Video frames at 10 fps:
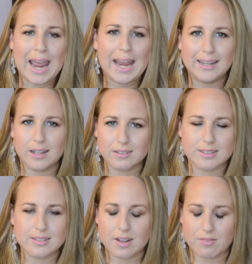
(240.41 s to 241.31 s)
hangnails
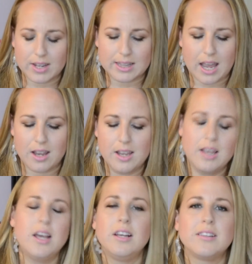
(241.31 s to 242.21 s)
and stuff like that.
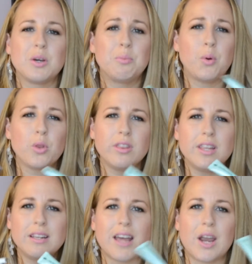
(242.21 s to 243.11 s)
So both of
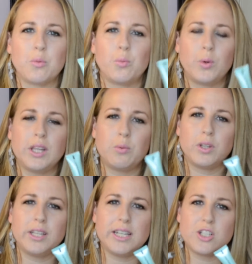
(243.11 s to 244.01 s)
these I really,
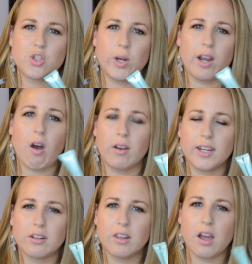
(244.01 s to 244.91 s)
really enjoy all
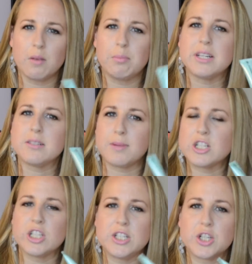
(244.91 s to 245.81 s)
year long, but
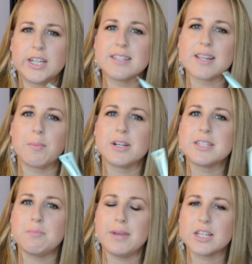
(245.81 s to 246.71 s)
especially during summer
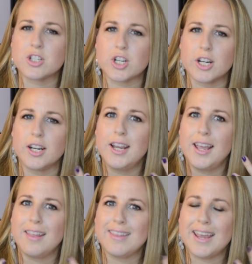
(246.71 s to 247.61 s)
to make sure
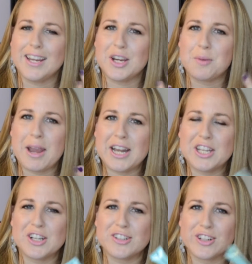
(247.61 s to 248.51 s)
that your
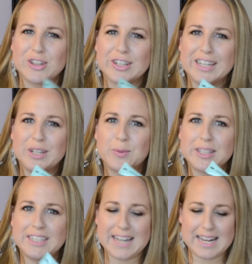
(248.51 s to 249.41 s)
manicures are looking
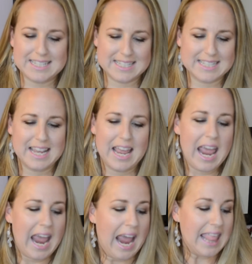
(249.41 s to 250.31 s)
really nice.
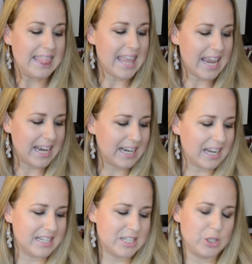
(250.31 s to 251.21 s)
And then
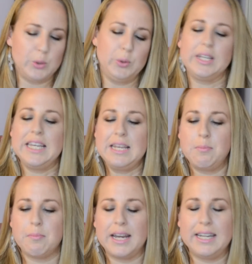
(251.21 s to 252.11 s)
to
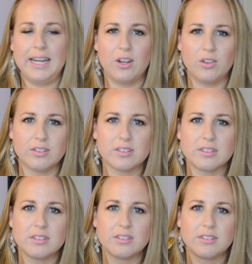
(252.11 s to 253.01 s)
keep my nails